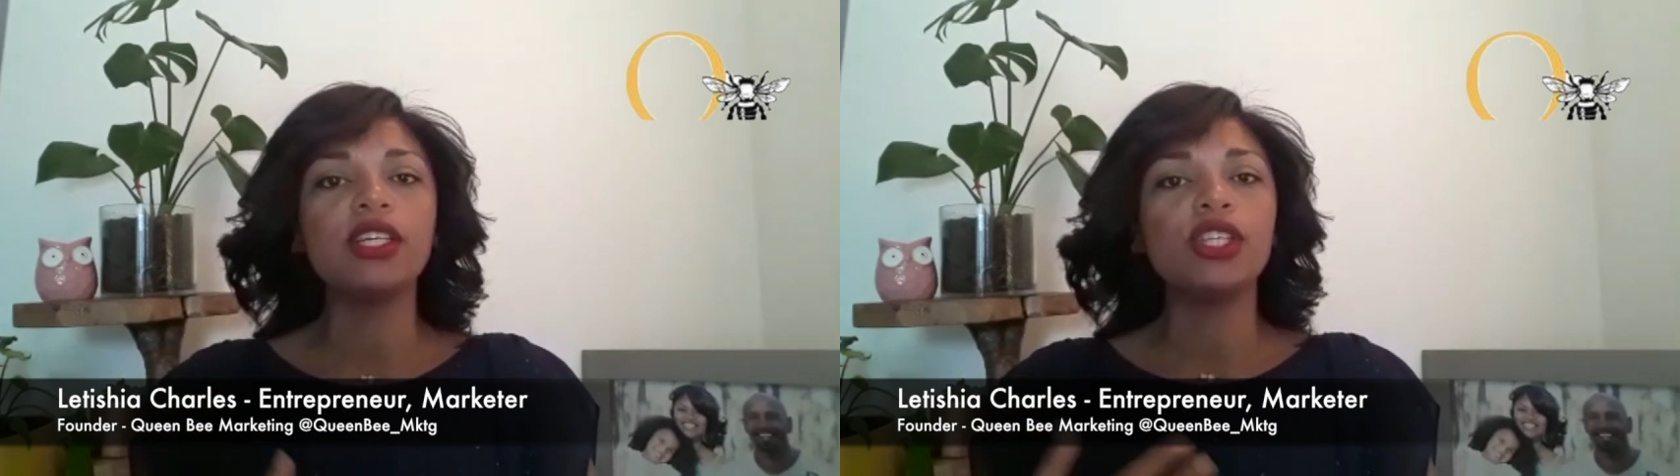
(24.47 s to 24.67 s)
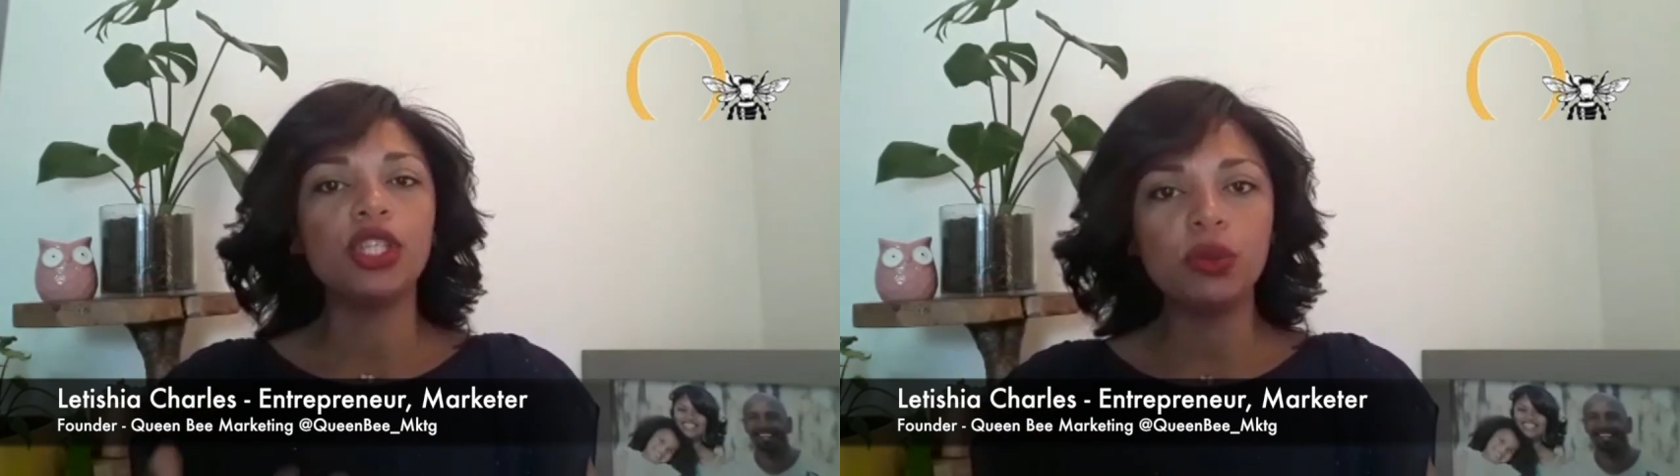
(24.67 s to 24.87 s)

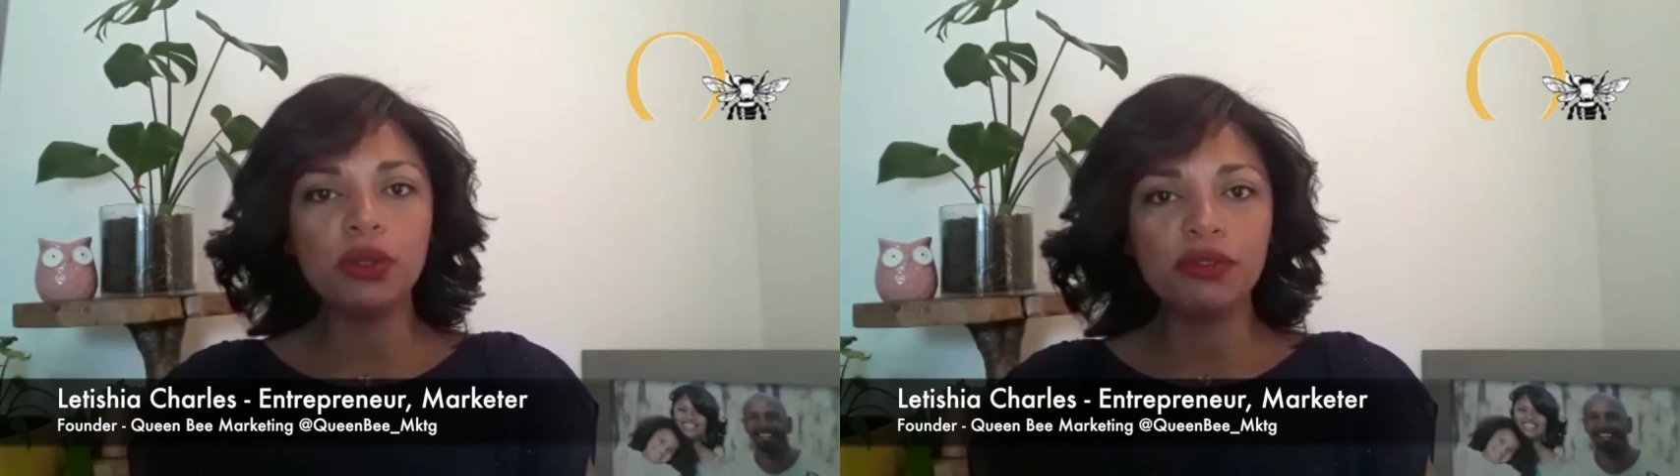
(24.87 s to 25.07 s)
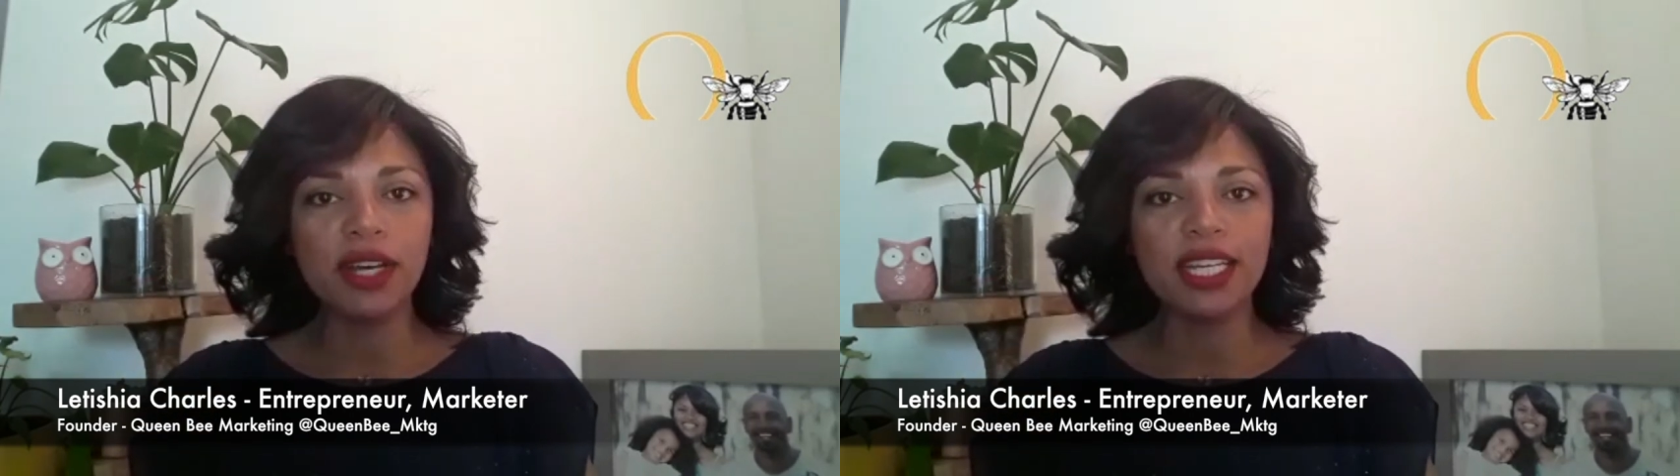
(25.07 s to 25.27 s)
you will
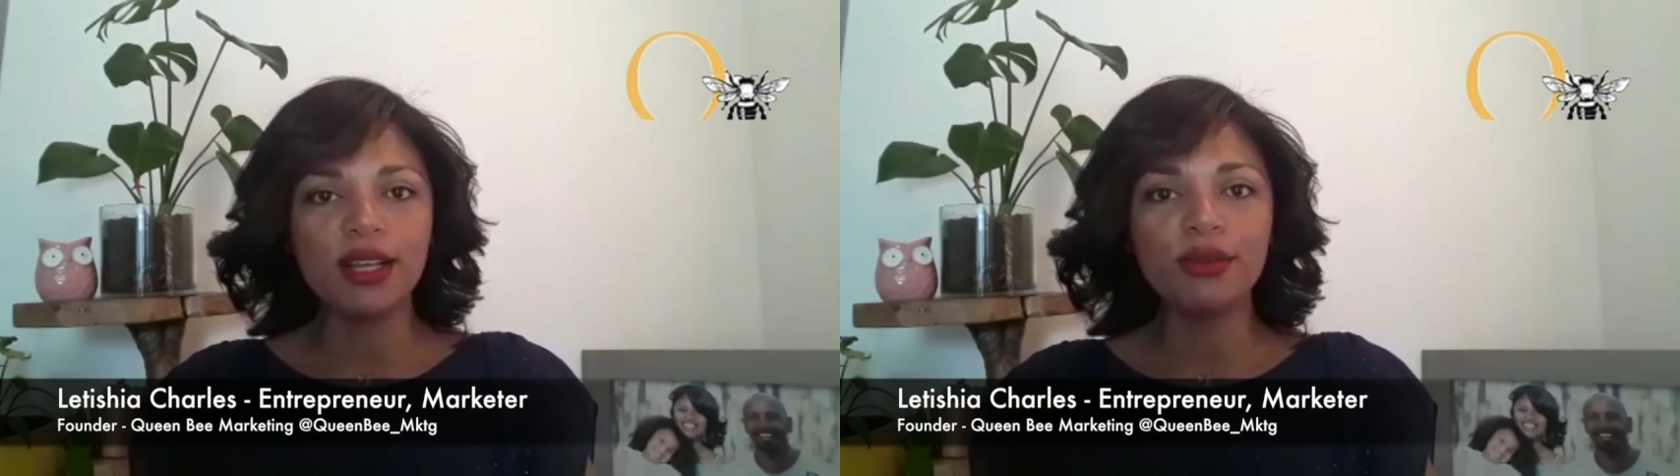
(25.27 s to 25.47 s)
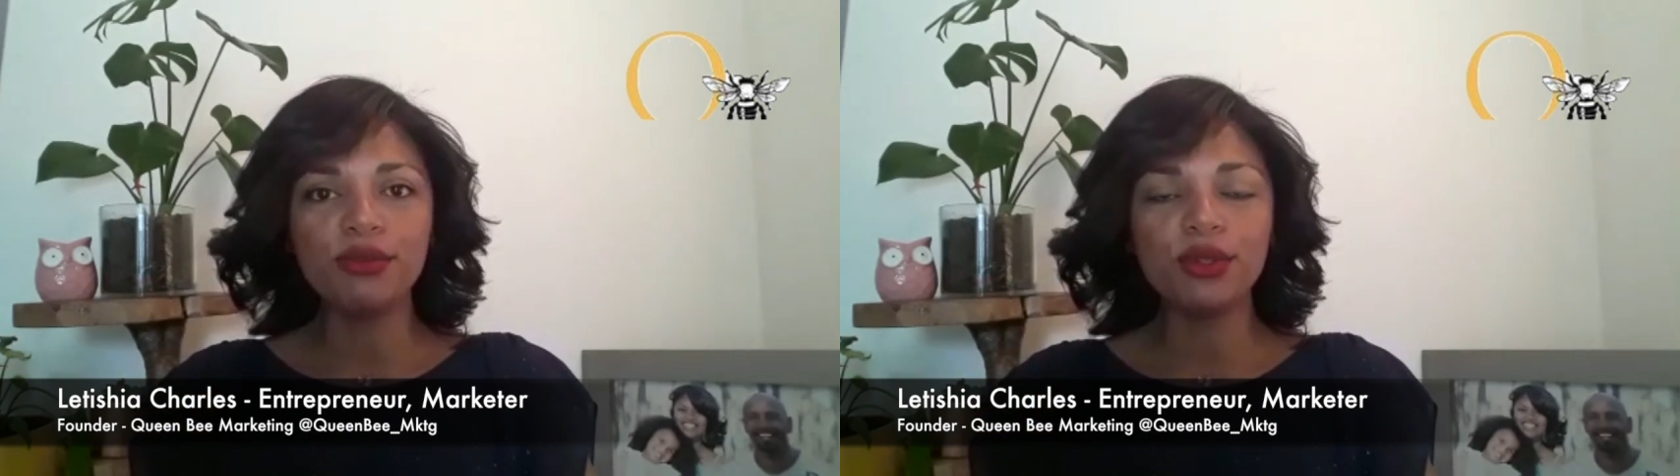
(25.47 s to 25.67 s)
find
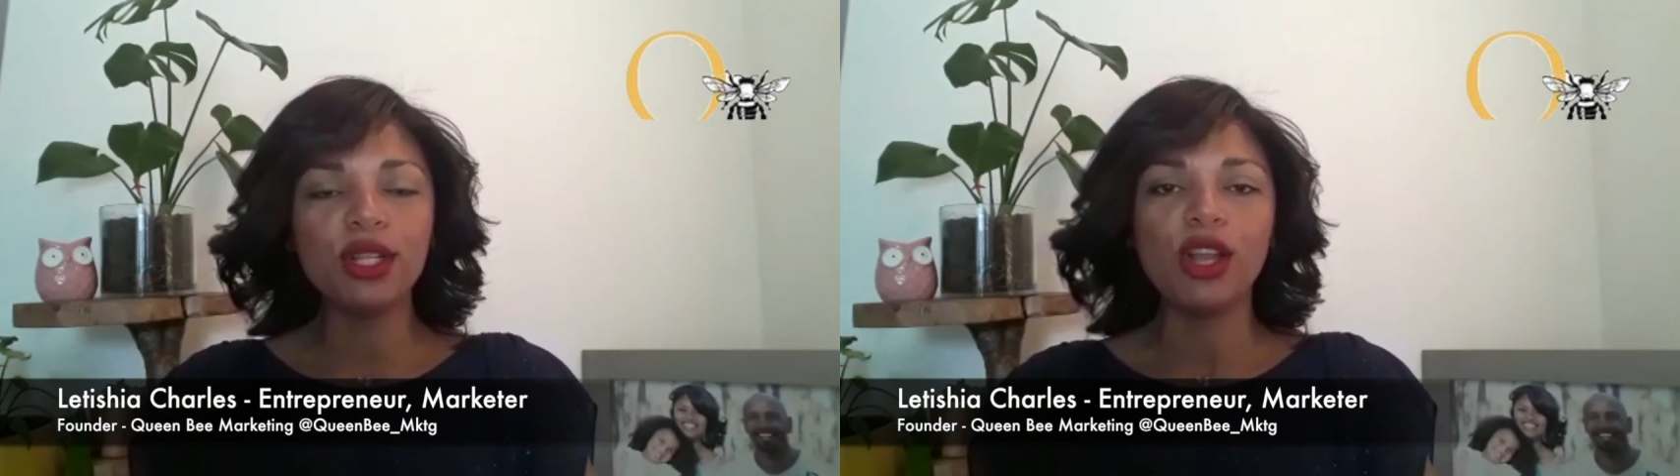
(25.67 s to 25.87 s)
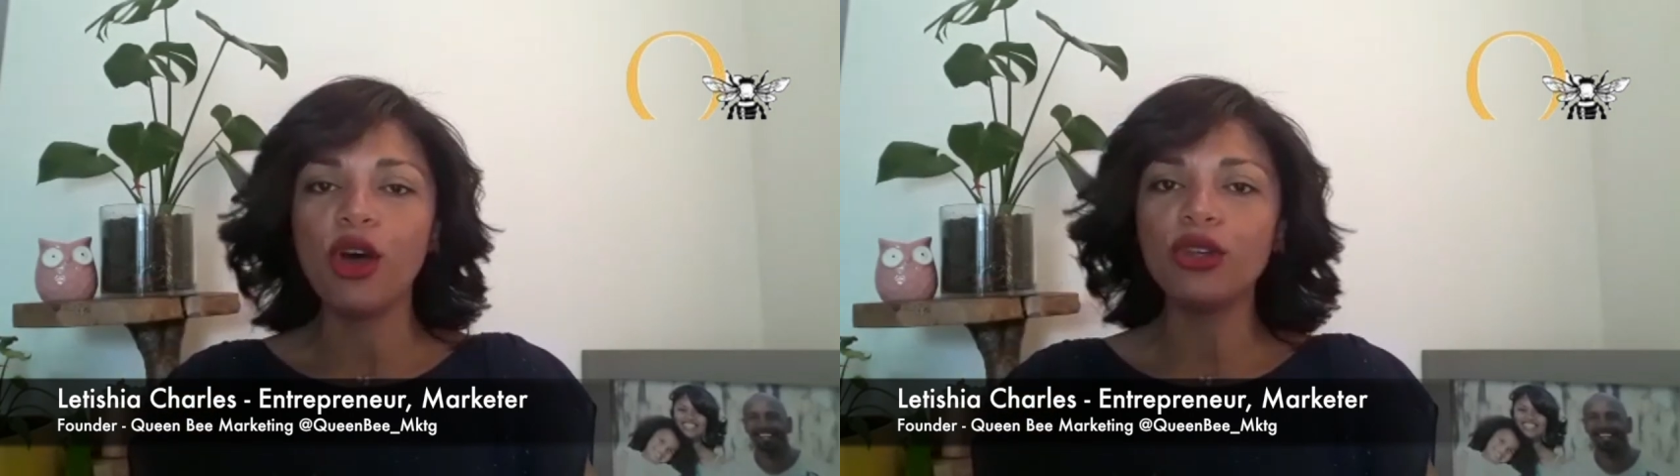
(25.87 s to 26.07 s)
helpful
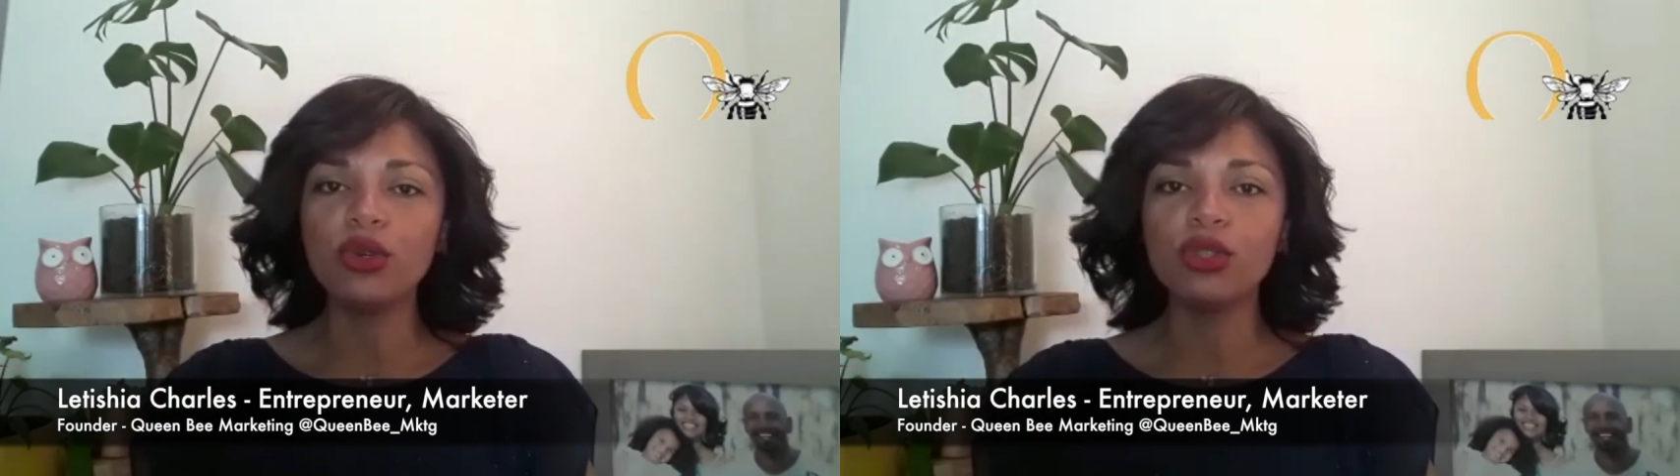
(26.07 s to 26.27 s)
along your